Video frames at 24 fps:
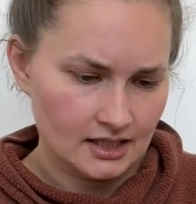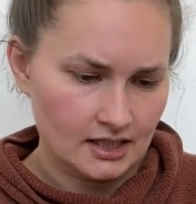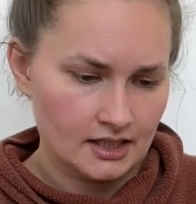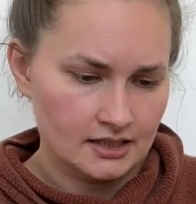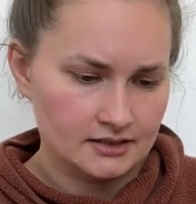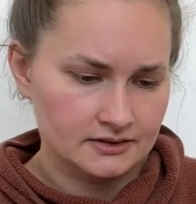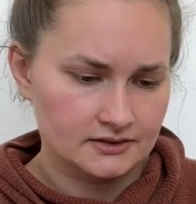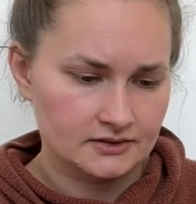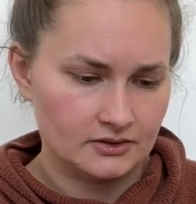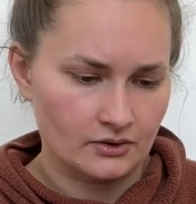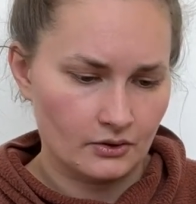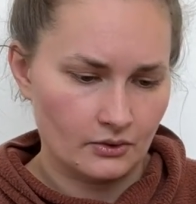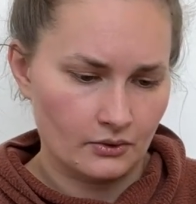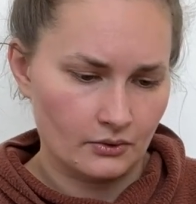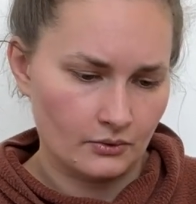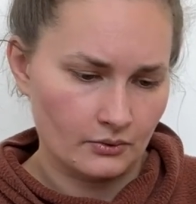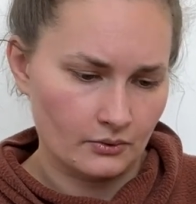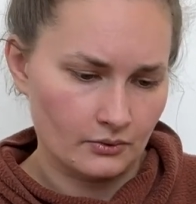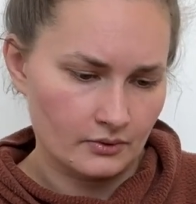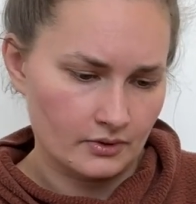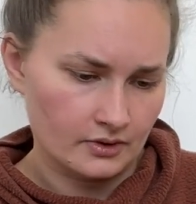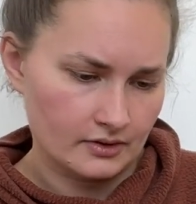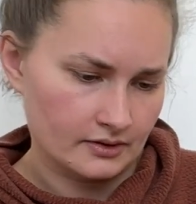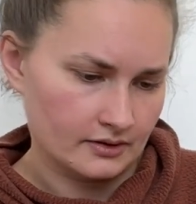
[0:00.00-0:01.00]

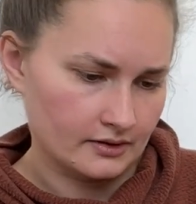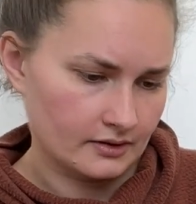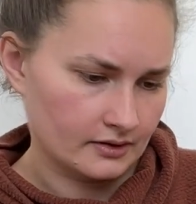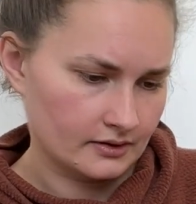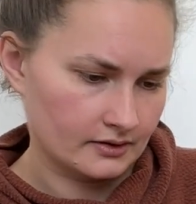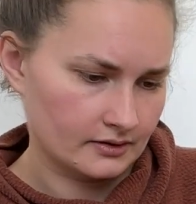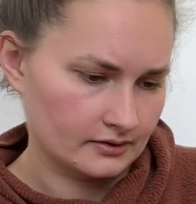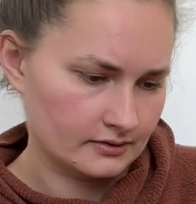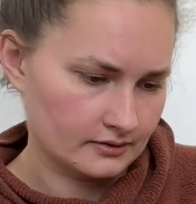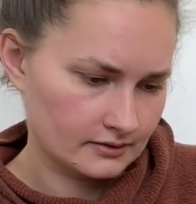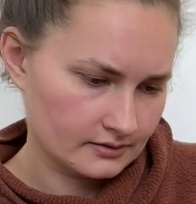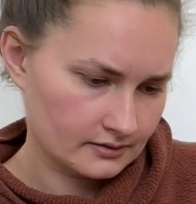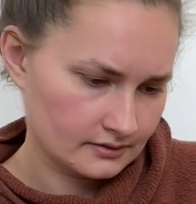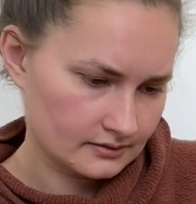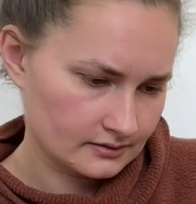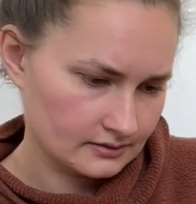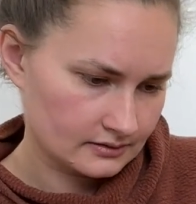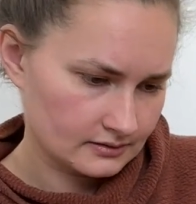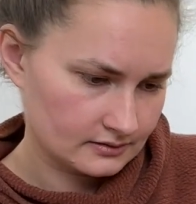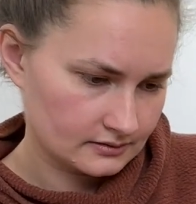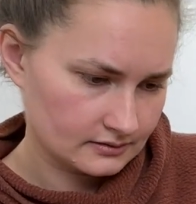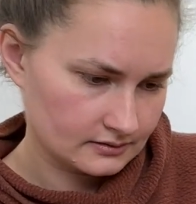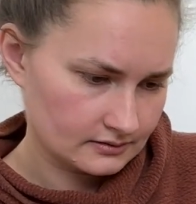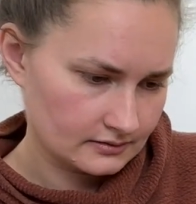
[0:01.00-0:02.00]
So
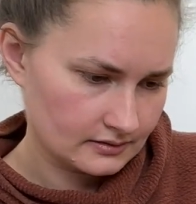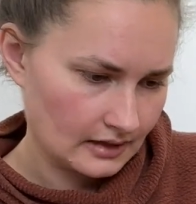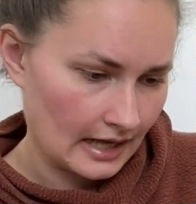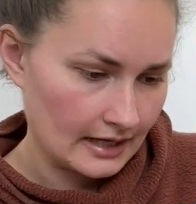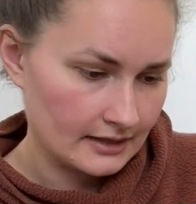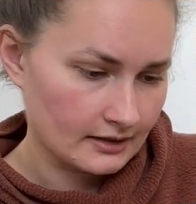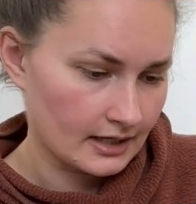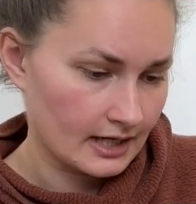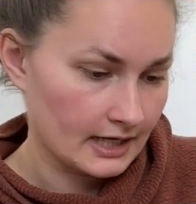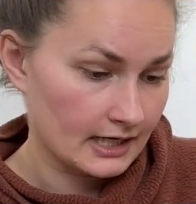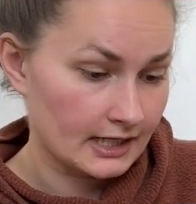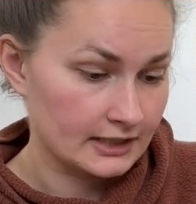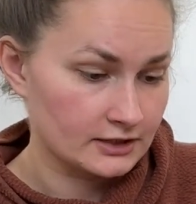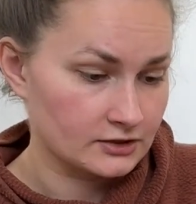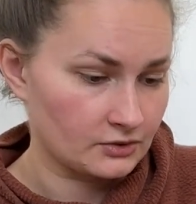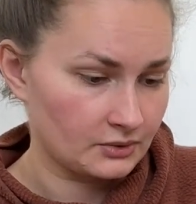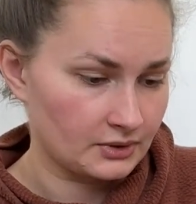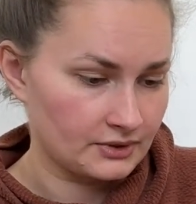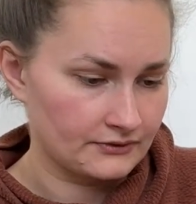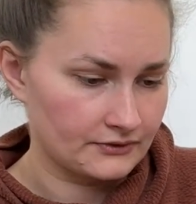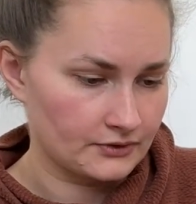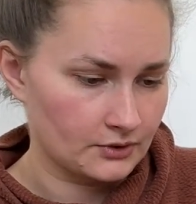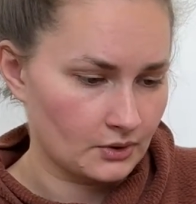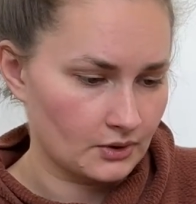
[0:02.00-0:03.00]
I don't
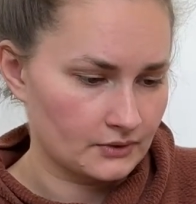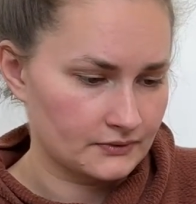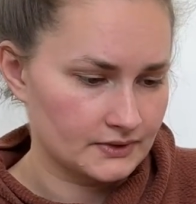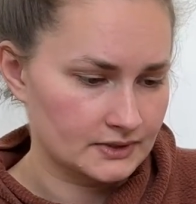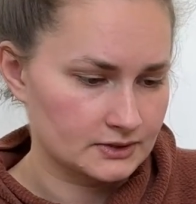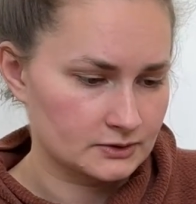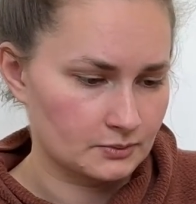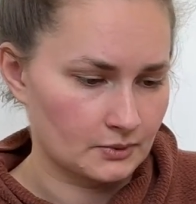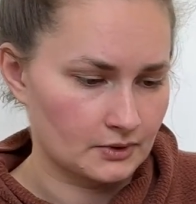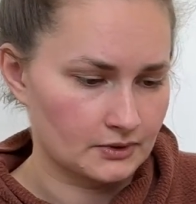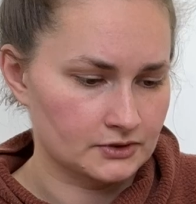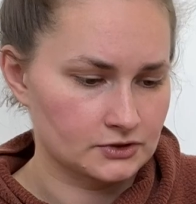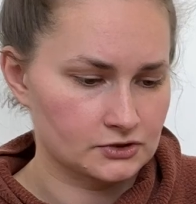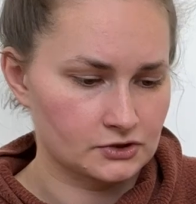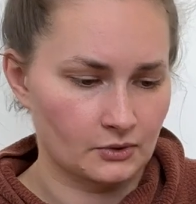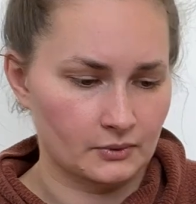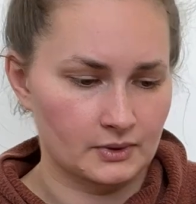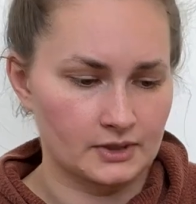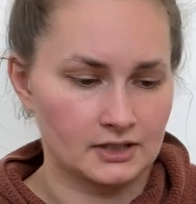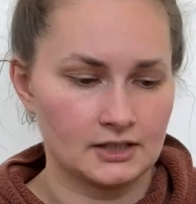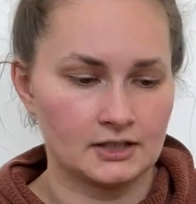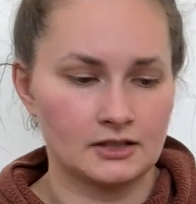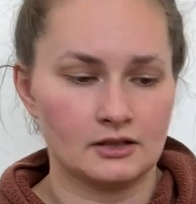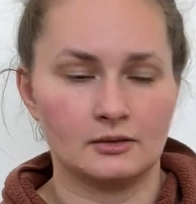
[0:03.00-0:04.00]
even know if it's worth showing
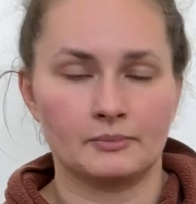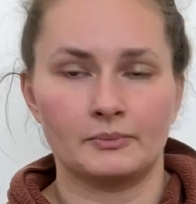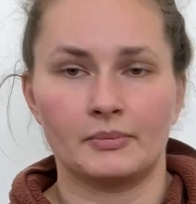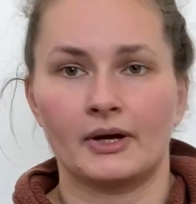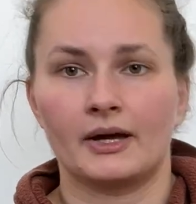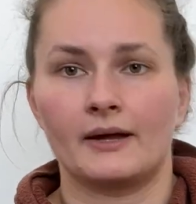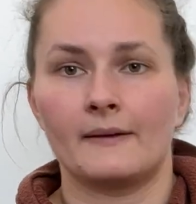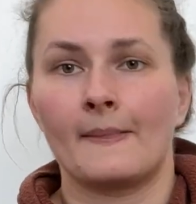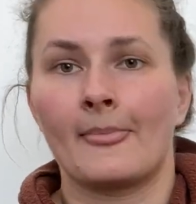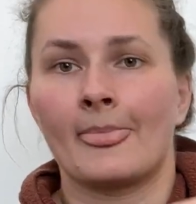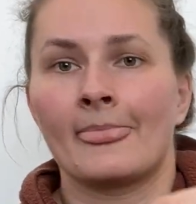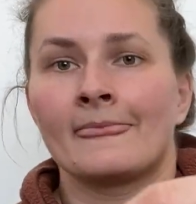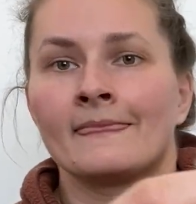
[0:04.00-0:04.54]
here, but